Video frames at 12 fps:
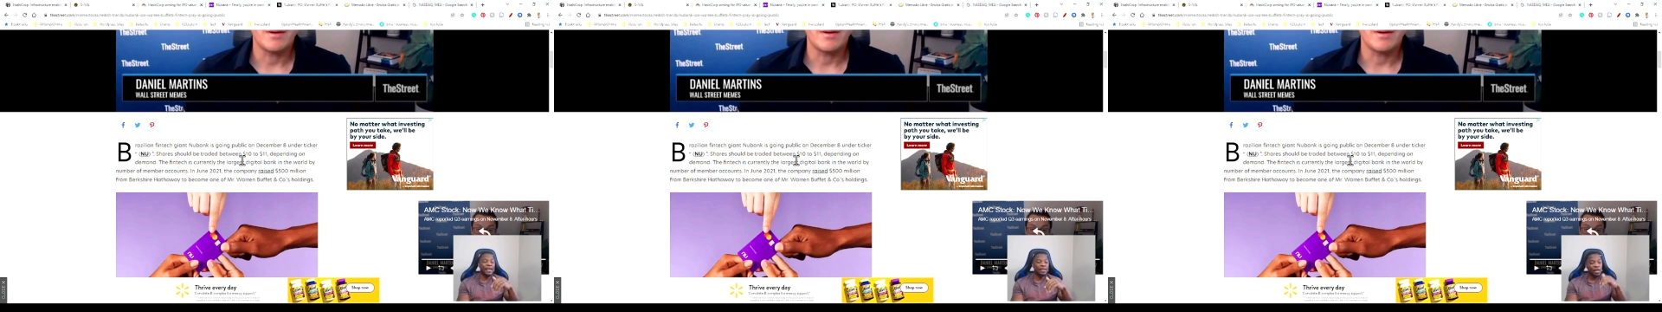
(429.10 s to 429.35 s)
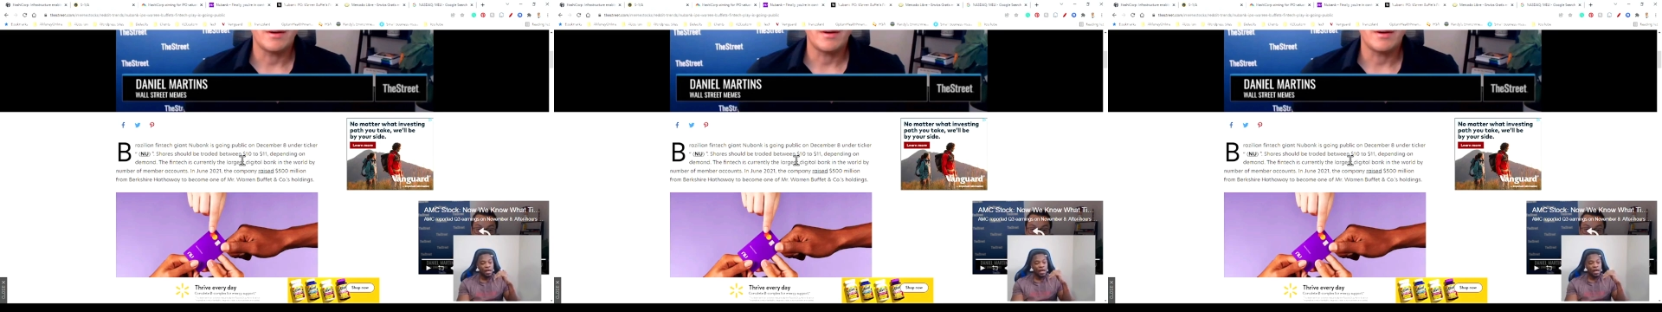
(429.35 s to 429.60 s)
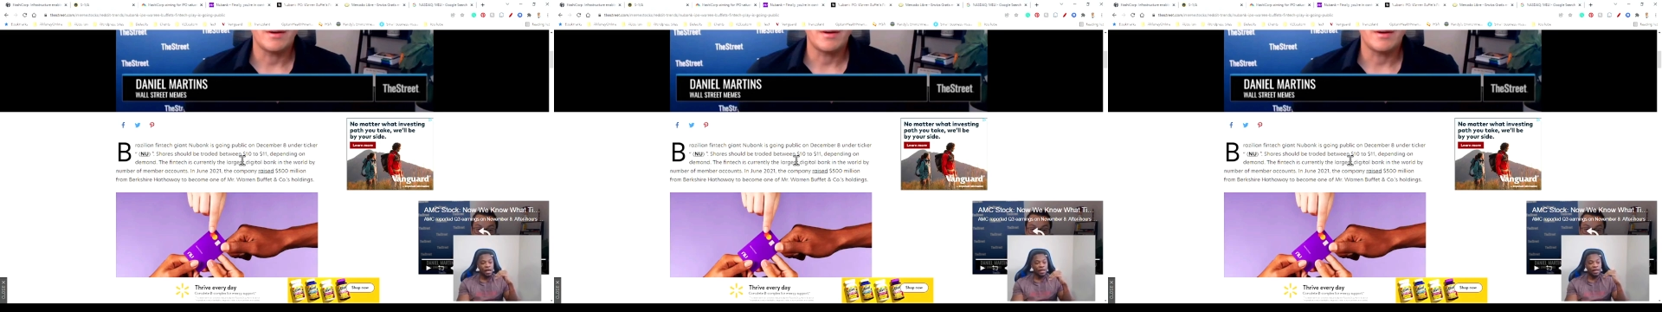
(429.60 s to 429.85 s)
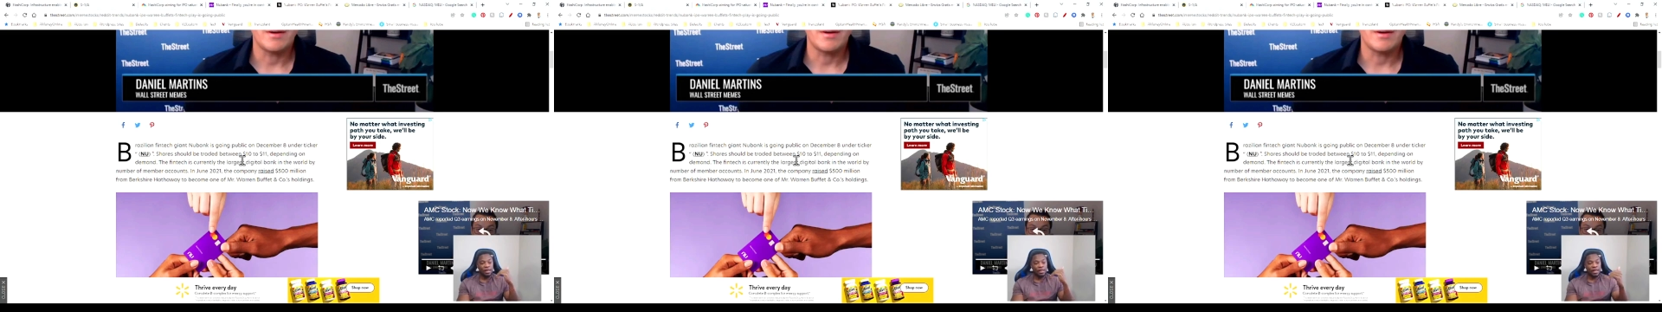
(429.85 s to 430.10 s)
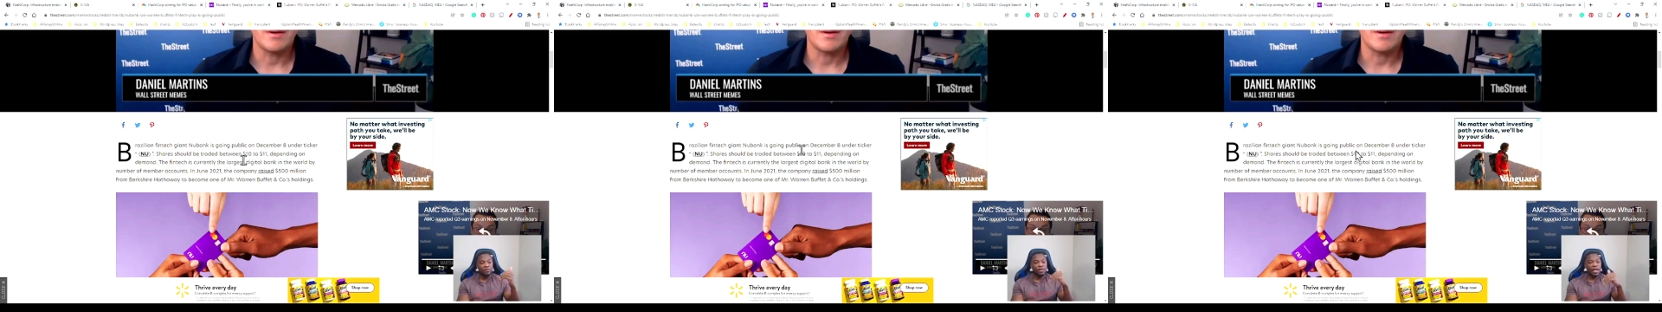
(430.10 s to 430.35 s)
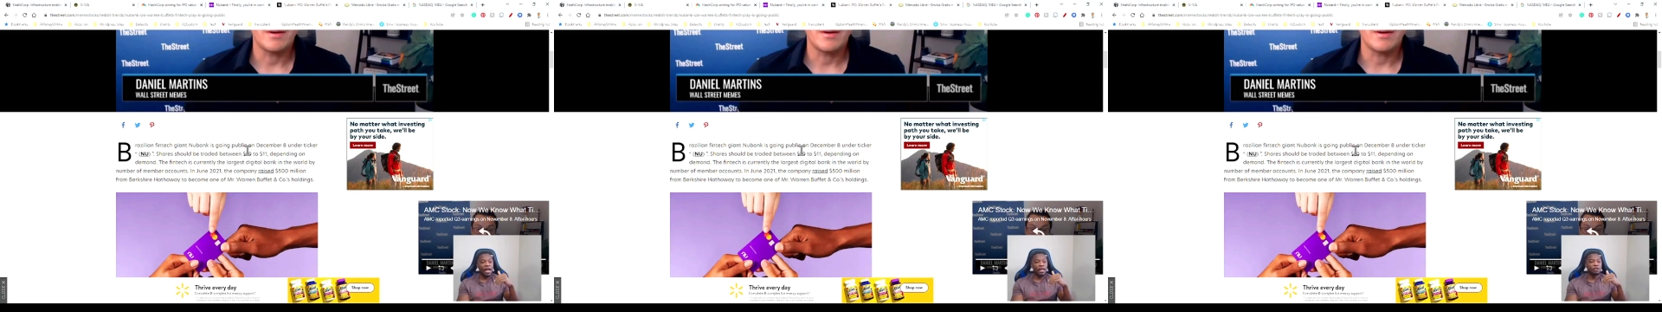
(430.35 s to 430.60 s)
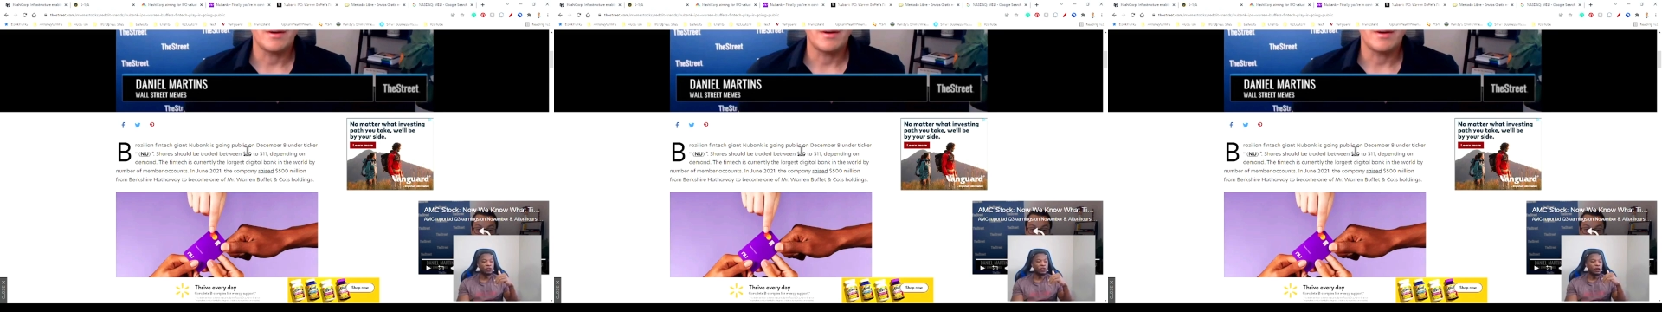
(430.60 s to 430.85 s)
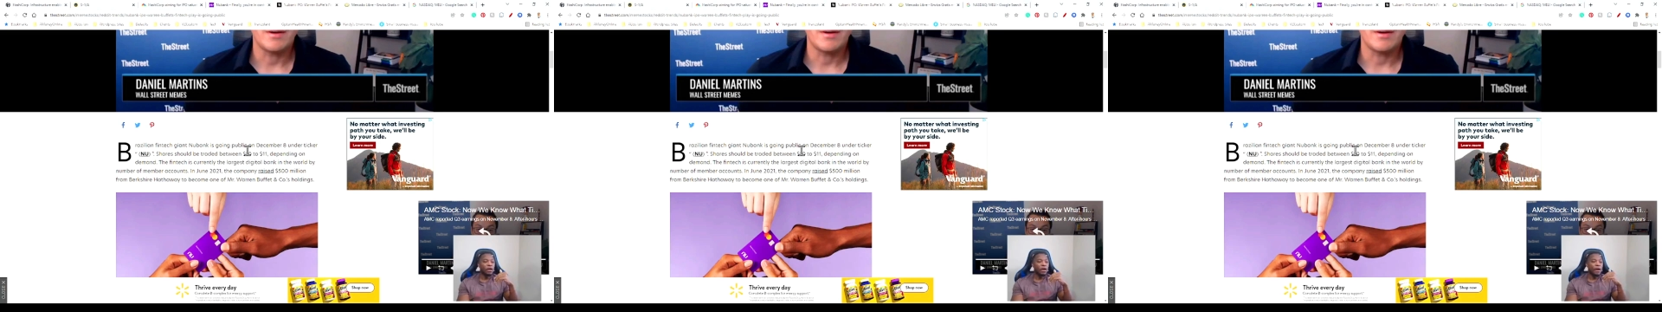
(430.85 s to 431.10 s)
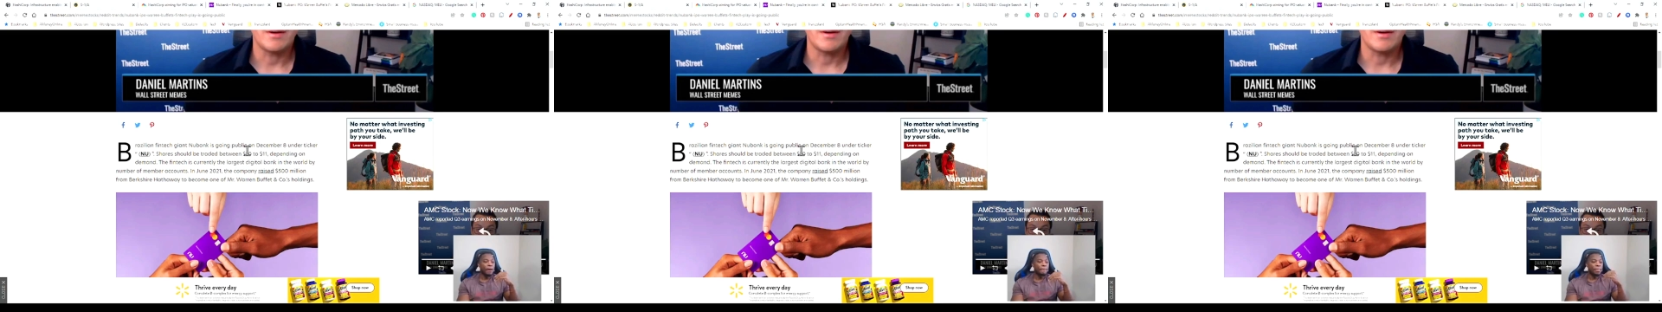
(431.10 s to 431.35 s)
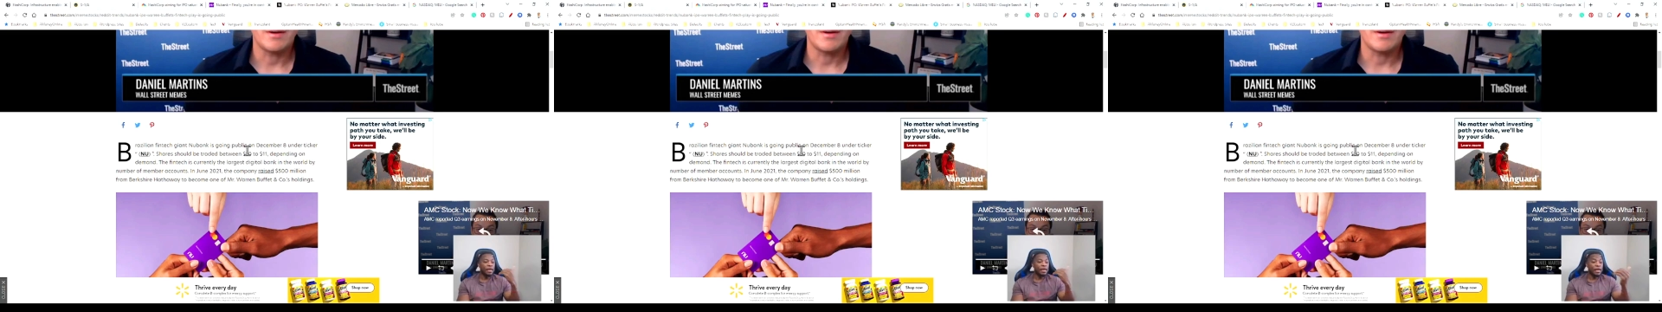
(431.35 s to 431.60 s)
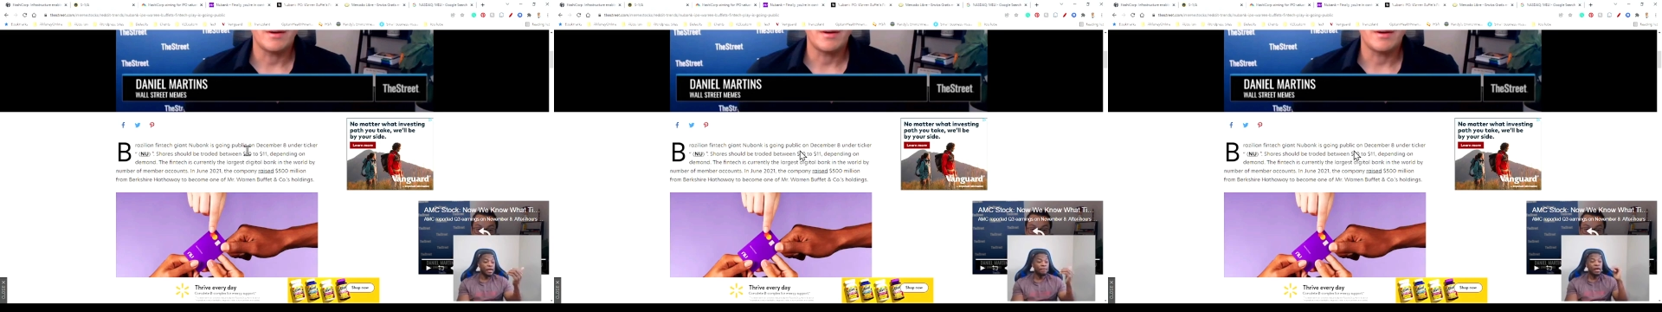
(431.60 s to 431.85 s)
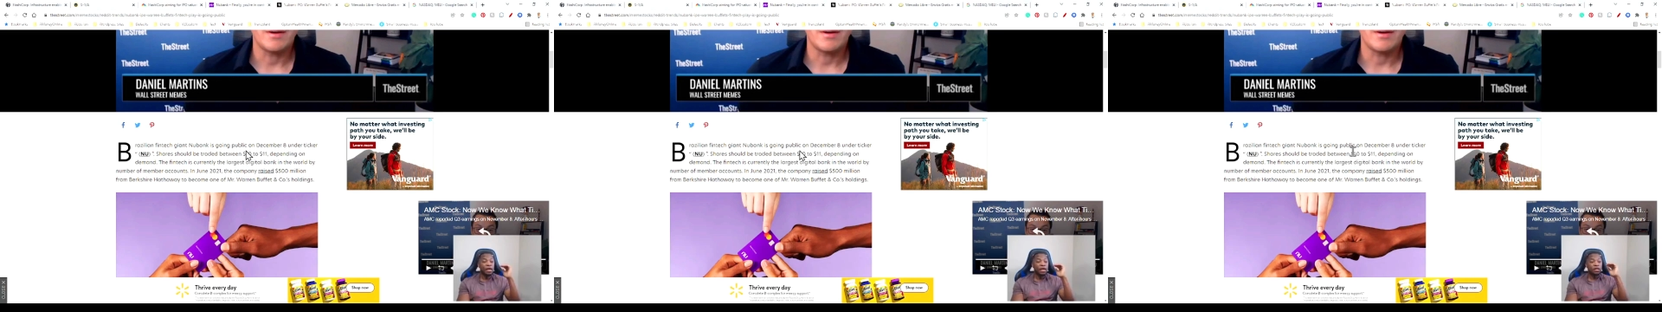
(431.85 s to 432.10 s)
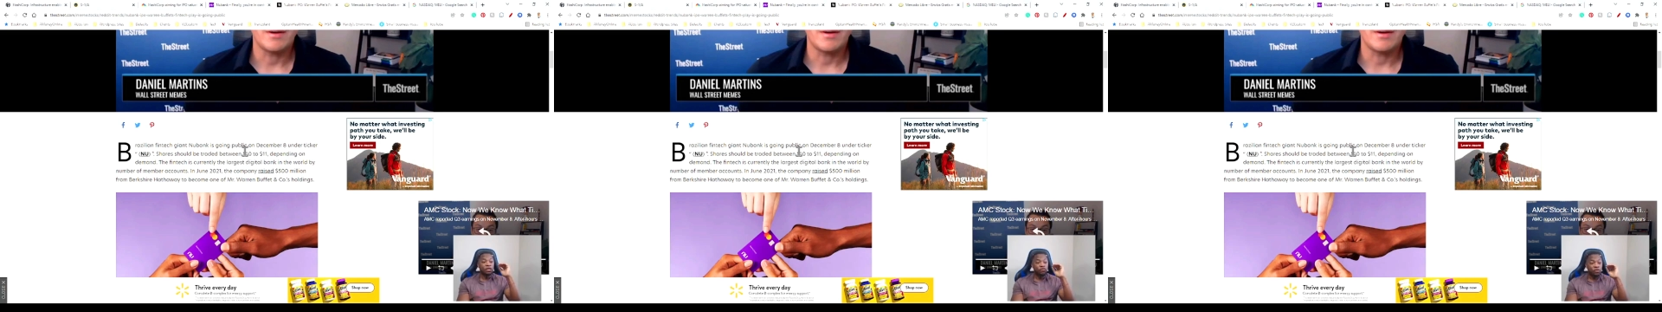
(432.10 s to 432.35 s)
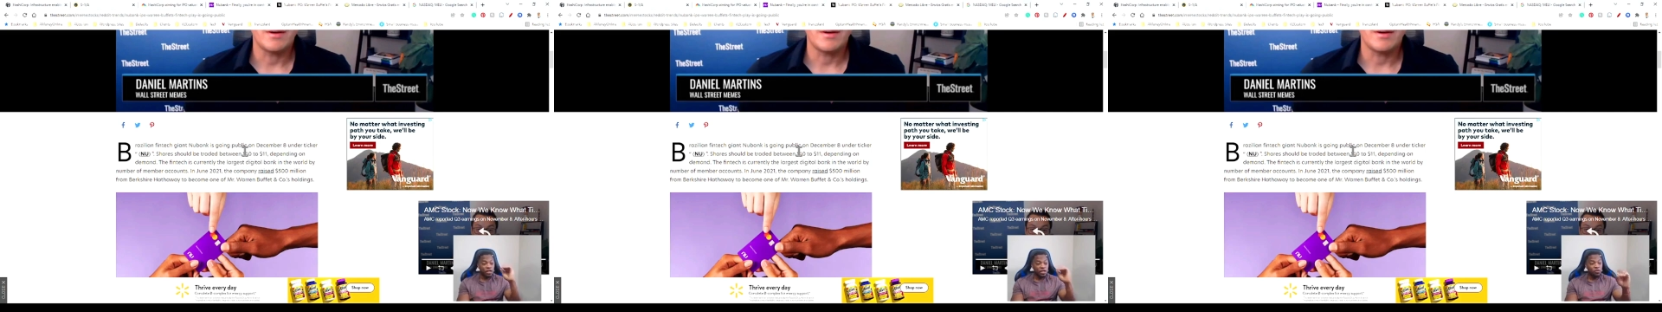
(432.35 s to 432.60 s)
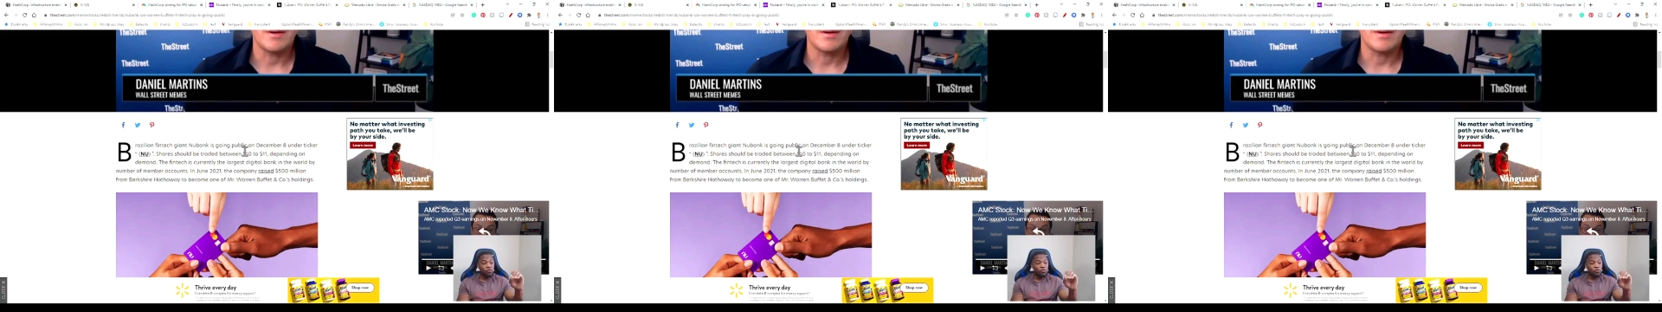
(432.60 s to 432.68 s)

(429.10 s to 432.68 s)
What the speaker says: [unreadable: no face in view]